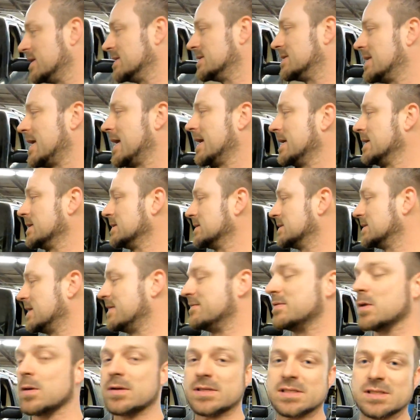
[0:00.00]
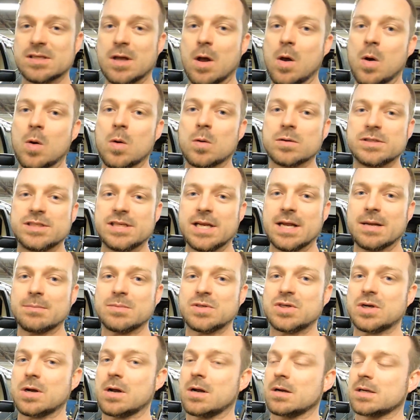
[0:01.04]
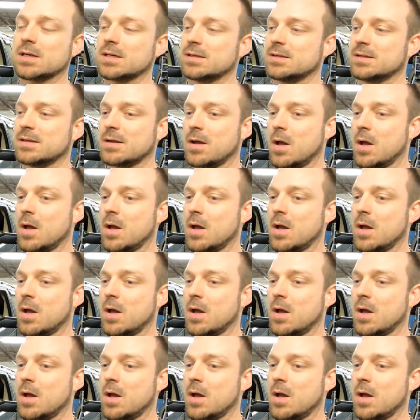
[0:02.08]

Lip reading: these things, even though this is an old GM truck.